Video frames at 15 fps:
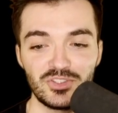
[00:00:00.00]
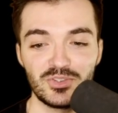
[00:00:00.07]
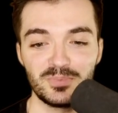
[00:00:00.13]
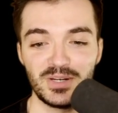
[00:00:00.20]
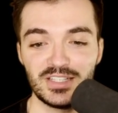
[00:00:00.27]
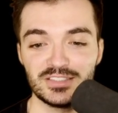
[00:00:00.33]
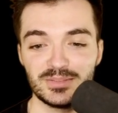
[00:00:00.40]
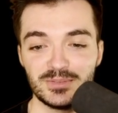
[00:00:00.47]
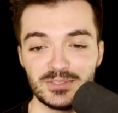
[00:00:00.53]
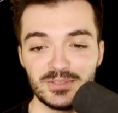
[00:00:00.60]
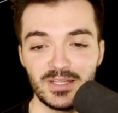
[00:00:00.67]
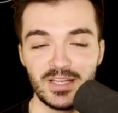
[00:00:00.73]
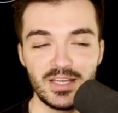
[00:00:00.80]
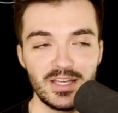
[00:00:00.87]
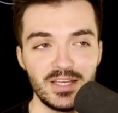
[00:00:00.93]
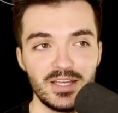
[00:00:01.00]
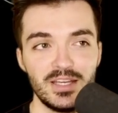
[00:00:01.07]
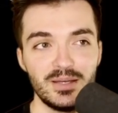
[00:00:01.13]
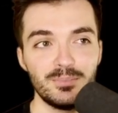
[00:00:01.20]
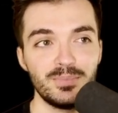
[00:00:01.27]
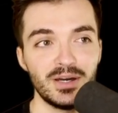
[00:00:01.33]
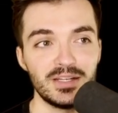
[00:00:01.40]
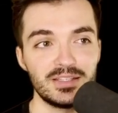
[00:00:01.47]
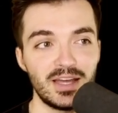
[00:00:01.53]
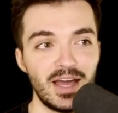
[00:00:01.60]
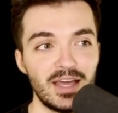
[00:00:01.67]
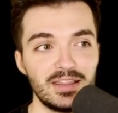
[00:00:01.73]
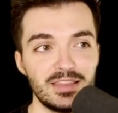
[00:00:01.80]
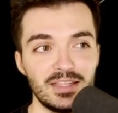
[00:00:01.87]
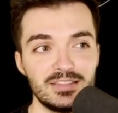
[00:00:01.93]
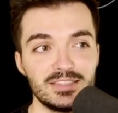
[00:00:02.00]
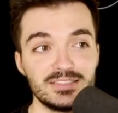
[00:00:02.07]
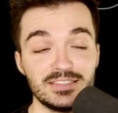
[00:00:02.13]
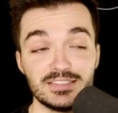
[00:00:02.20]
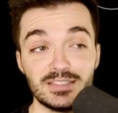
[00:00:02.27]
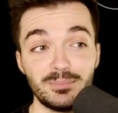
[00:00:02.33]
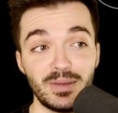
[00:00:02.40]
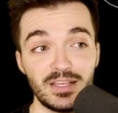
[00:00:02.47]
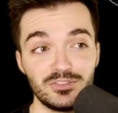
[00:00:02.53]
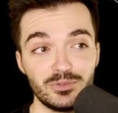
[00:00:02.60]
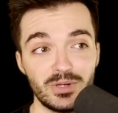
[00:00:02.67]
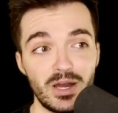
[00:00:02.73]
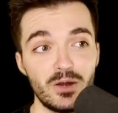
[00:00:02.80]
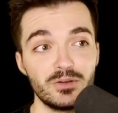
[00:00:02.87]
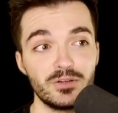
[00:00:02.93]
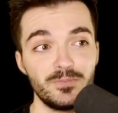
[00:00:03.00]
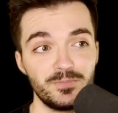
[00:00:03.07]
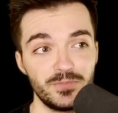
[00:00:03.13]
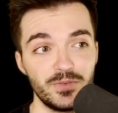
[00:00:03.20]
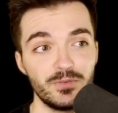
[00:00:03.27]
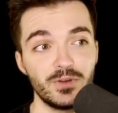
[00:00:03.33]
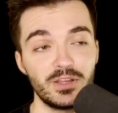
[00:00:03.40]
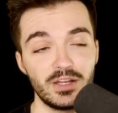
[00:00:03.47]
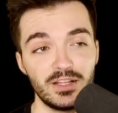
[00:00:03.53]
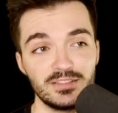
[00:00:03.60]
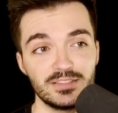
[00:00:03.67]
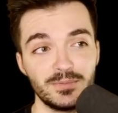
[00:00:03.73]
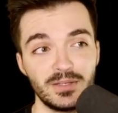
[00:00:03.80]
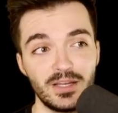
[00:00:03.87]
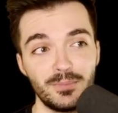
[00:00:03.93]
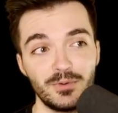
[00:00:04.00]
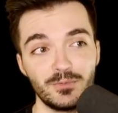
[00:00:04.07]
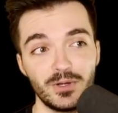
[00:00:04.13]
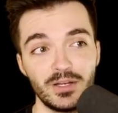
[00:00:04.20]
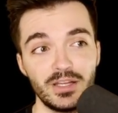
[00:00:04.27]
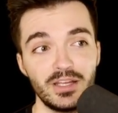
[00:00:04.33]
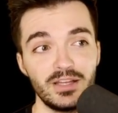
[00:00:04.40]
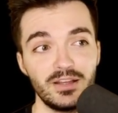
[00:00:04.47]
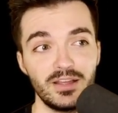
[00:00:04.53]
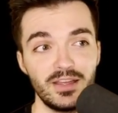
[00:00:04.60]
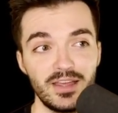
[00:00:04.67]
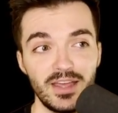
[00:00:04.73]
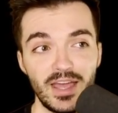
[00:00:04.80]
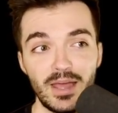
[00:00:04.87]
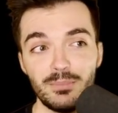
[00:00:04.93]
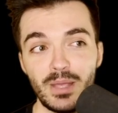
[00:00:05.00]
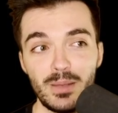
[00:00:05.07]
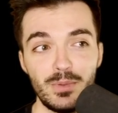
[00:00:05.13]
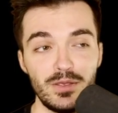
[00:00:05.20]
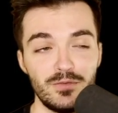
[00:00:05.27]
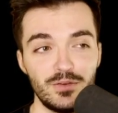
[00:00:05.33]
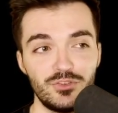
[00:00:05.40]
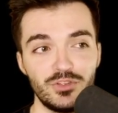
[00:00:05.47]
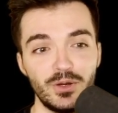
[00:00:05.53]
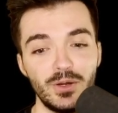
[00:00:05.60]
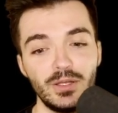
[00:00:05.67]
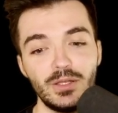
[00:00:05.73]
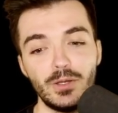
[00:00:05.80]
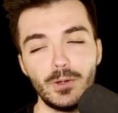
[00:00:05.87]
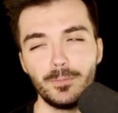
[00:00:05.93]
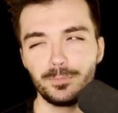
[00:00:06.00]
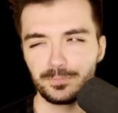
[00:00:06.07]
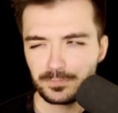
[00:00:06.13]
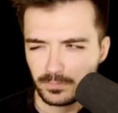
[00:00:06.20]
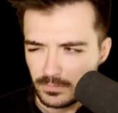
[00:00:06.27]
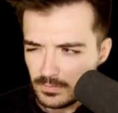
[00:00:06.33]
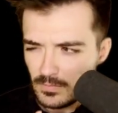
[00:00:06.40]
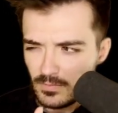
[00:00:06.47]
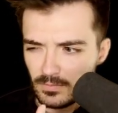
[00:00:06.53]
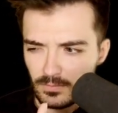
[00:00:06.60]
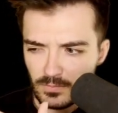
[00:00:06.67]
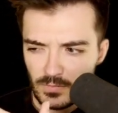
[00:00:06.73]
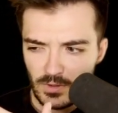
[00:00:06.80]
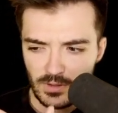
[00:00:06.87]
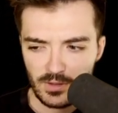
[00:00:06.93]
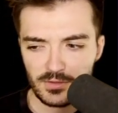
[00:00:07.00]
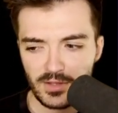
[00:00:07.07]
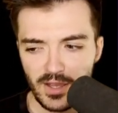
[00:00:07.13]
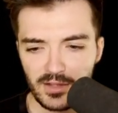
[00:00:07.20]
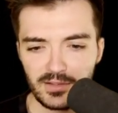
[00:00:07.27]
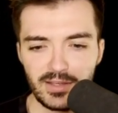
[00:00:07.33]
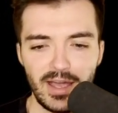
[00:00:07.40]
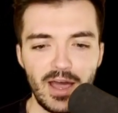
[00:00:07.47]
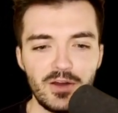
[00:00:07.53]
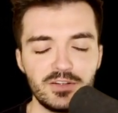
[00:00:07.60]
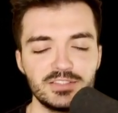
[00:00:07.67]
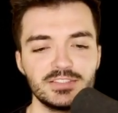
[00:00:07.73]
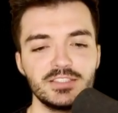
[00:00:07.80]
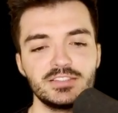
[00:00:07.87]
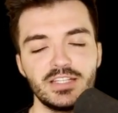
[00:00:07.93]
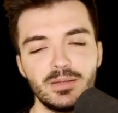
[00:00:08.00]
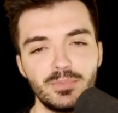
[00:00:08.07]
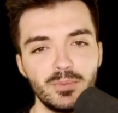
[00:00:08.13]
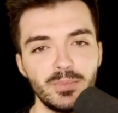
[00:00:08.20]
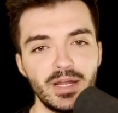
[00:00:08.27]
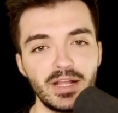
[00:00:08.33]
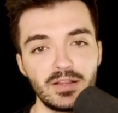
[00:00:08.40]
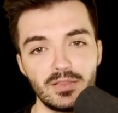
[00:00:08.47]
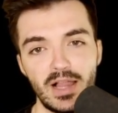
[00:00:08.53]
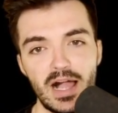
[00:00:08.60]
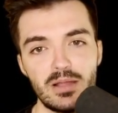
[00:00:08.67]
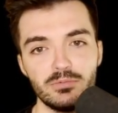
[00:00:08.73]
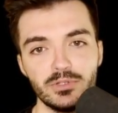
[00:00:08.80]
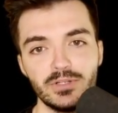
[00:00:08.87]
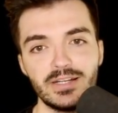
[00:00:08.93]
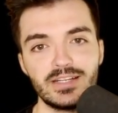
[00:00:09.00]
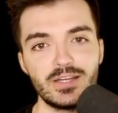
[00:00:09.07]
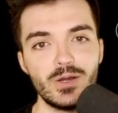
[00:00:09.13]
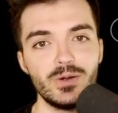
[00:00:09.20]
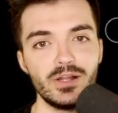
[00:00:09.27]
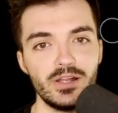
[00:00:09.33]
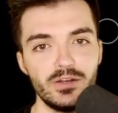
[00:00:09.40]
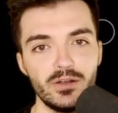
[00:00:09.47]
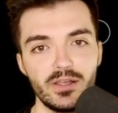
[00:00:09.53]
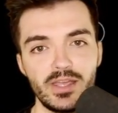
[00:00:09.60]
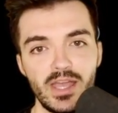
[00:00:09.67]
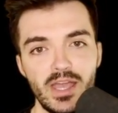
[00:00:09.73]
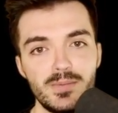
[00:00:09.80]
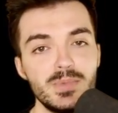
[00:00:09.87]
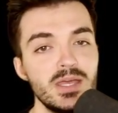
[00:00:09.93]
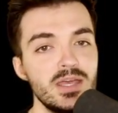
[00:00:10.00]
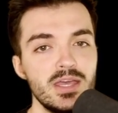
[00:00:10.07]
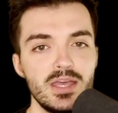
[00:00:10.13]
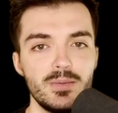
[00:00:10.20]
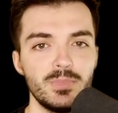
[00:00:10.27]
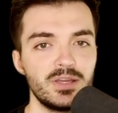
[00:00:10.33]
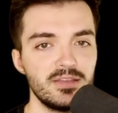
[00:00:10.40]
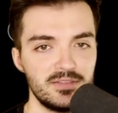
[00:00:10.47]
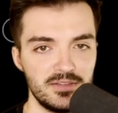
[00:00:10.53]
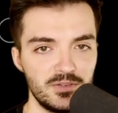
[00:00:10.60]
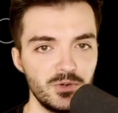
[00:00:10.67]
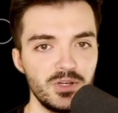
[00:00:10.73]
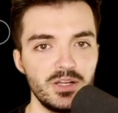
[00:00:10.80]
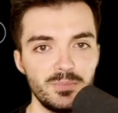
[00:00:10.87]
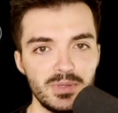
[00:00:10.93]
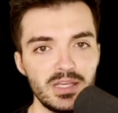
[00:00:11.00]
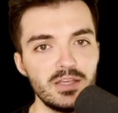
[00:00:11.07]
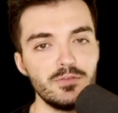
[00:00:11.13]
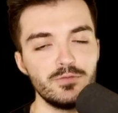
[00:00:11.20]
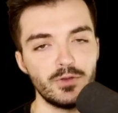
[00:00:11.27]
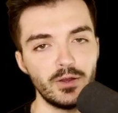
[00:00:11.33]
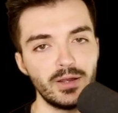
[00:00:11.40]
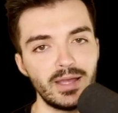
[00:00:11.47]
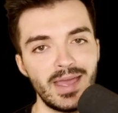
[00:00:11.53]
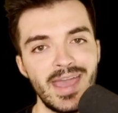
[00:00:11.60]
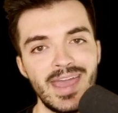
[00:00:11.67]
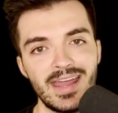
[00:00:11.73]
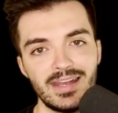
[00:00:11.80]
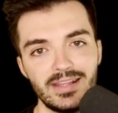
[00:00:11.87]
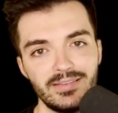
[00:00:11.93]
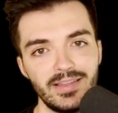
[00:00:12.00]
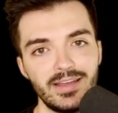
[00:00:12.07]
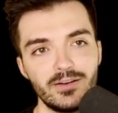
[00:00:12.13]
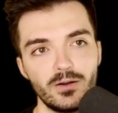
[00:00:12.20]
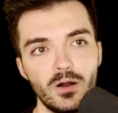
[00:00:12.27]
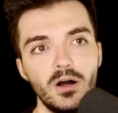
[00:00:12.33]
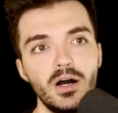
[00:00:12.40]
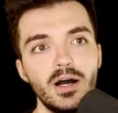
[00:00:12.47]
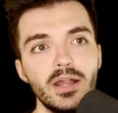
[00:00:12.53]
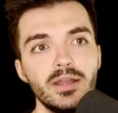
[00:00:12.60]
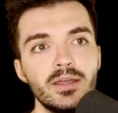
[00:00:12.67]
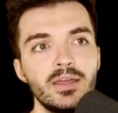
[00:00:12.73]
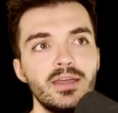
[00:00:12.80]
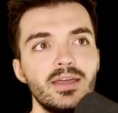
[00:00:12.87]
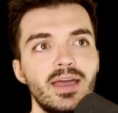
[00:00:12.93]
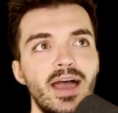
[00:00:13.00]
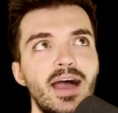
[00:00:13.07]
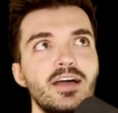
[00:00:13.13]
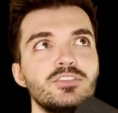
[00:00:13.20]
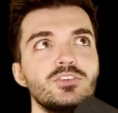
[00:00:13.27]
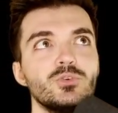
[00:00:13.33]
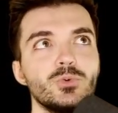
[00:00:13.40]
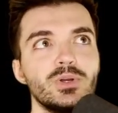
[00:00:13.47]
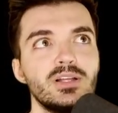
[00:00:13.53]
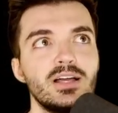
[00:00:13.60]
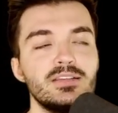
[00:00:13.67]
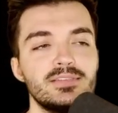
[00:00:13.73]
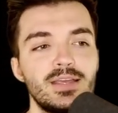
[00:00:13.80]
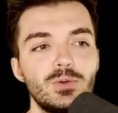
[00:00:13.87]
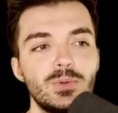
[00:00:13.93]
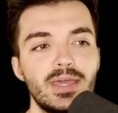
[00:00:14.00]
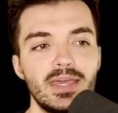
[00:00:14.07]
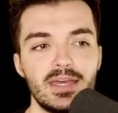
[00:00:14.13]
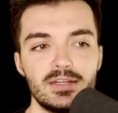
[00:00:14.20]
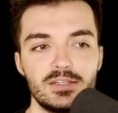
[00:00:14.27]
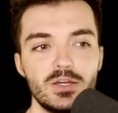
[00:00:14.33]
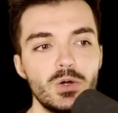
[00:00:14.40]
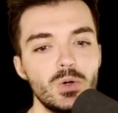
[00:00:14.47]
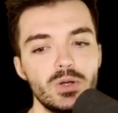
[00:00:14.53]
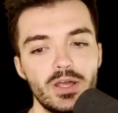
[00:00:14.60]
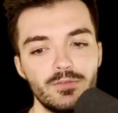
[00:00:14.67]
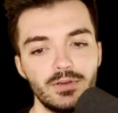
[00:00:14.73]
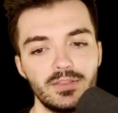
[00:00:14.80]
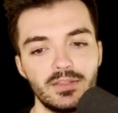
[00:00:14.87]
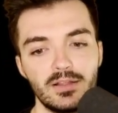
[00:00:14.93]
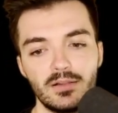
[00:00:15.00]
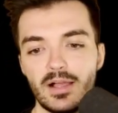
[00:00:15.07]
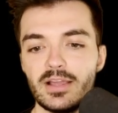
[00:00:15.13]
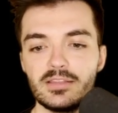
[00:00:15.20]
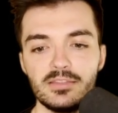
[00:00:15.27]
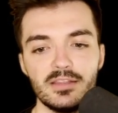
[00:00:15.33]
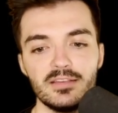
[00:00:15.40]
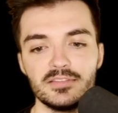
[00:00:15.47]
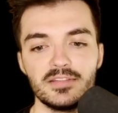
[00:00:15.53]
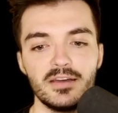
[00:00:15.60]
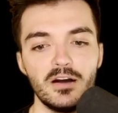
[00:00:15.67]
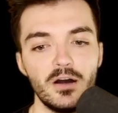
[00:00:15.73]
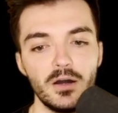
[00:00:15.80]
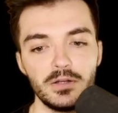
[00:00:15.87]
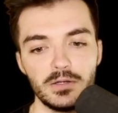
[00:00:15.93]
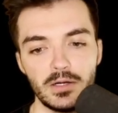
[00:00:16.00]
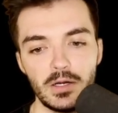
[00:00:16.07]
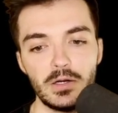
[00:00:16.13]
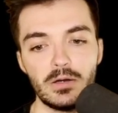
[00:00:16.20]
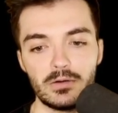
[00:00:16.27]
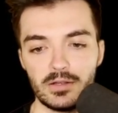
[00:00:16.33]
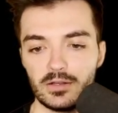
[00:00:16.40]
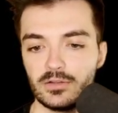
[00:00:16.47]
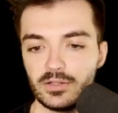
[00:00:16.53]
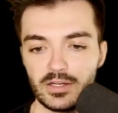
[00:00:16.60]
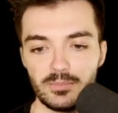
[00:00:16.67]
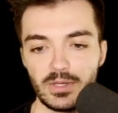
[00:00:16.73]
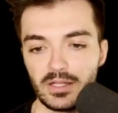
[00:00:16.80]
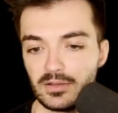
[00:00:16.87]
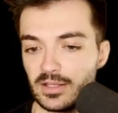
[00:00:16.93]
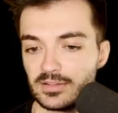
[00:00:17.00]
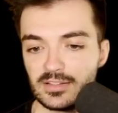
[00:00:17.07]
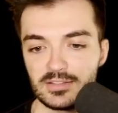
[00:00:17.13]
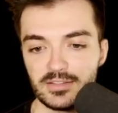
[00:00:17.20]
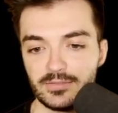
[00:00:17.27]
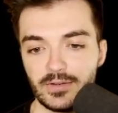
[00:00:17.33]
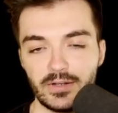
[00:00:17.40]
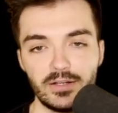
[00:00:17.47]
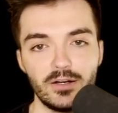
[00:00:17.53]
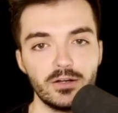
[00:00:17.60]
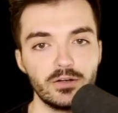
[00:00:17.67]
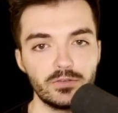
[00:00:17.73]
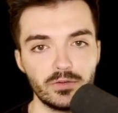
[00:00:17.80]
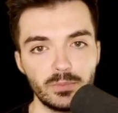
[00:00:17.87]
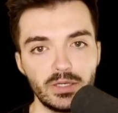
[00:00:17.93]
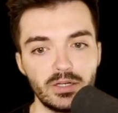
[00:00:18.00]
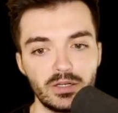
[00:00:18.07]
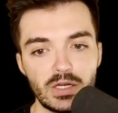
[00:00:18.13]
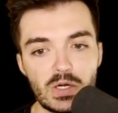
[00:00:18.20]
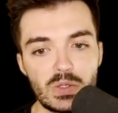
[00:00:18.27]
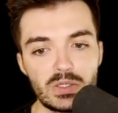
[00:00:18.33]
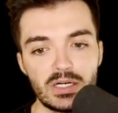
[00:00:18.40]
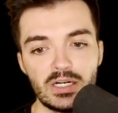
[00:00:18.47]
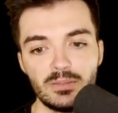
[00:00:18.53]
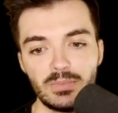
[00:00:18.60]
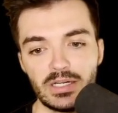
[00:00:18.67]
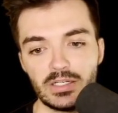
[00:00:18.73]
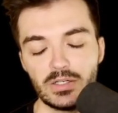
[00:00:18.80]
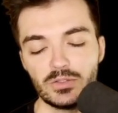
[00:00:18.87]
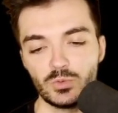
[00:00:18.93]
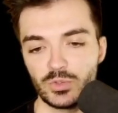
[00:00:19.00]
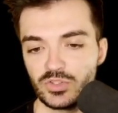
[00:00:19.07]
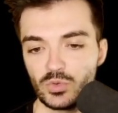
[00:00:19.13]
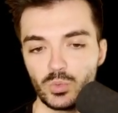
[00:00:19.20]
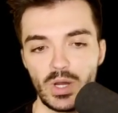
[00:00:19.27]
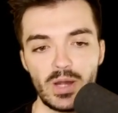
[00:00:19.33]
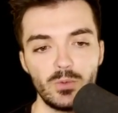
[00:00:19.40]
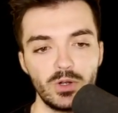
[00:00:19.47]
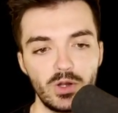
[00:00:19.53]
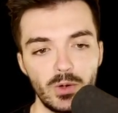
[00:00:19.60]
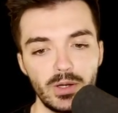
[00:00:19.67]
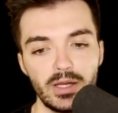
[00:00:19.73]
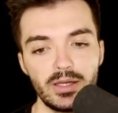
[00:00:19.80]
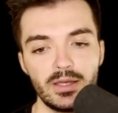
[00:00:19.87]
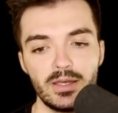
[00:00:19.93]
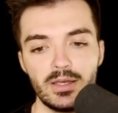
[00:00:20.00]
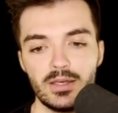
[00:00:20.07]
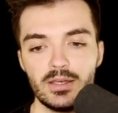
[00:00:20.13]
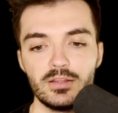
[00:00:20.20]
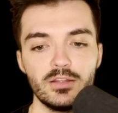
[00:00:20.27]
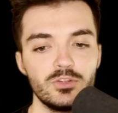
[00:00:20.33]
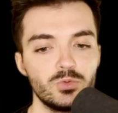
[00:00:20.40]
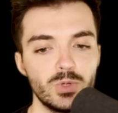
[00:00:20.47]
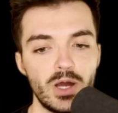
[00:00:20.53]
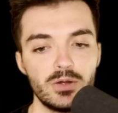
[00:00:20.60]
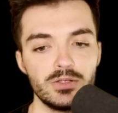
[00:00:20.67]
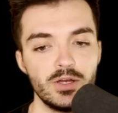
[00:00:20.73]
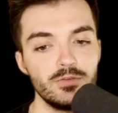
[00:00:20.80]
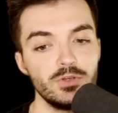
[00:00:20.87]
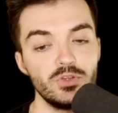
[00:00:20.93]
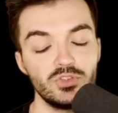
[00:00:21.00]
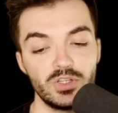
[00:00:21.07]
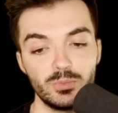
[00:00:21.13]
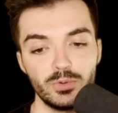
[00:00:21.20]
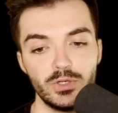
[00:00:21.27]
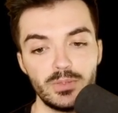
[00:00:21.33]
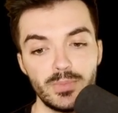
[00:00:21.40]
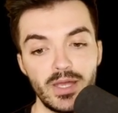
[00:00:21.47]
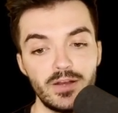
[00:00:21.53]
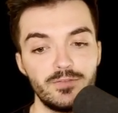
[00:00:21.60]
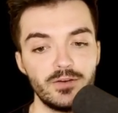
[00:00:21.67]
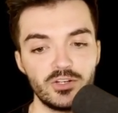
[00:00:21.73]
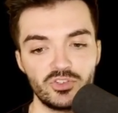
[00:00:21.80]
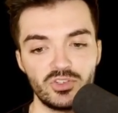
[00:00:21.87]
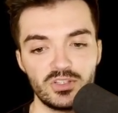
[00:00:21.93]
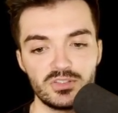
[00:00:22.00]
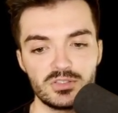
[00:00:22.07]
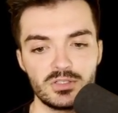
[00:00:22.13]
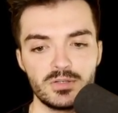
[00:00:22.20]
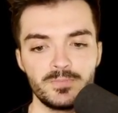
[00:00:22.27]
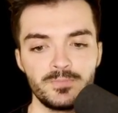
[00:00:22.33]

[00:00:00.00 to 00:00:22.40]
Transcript: as possible, but I think this is the best route for getting something up and running, and maybe even showing you exactly how to start implementing library code in your game because it's going to be very handy later on as you realize that you can't code everything like this on your own, including me. Like, this is very hard for me to code on my own, which is why we're going this route of using pre made functions.